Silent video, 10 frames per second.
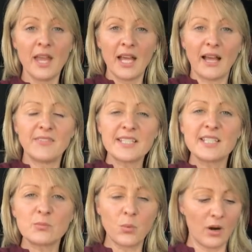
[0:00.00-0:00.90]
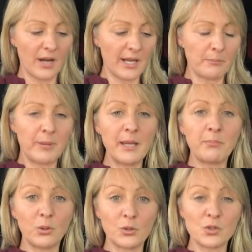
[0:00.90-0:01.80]
And this is why
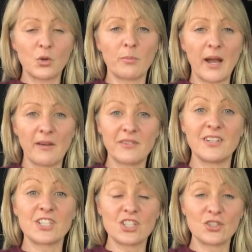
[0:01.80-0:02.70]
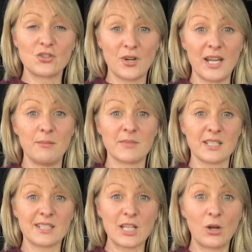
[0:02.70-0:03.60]
people who talk about having visions and dreams are
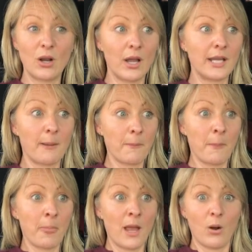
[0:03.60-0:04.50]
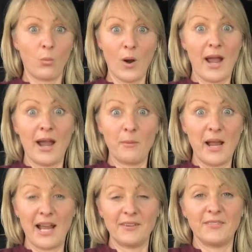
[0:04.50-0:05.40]
so like, wow,
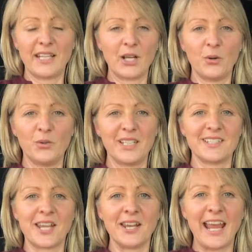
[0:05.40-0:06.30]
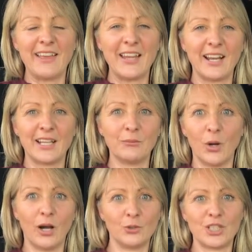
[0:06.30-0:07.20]
man, and they go on the internet and they're like,
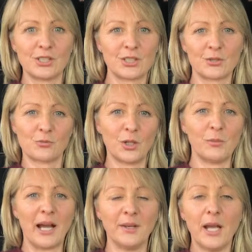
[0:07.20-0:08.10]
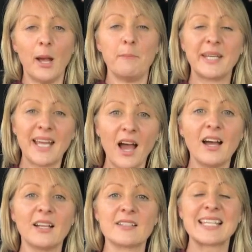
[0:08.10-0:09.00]
wow, Jesus is real, man,
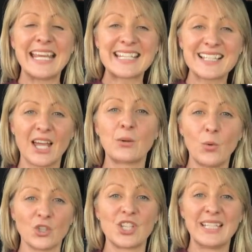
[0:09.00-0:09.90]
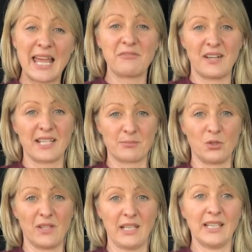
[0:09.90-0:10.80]
because it's like watching Netflix
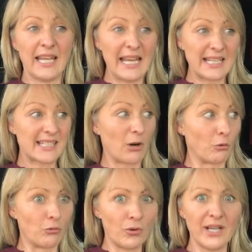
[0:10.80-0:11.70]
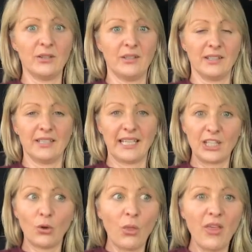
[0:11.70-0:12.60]
movie. It's real.
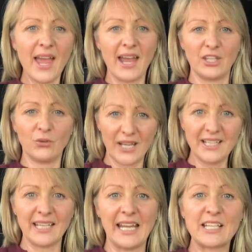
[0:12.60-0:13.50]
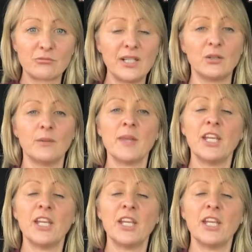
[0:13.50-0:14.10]
Like, you're there, you're in it, it's real.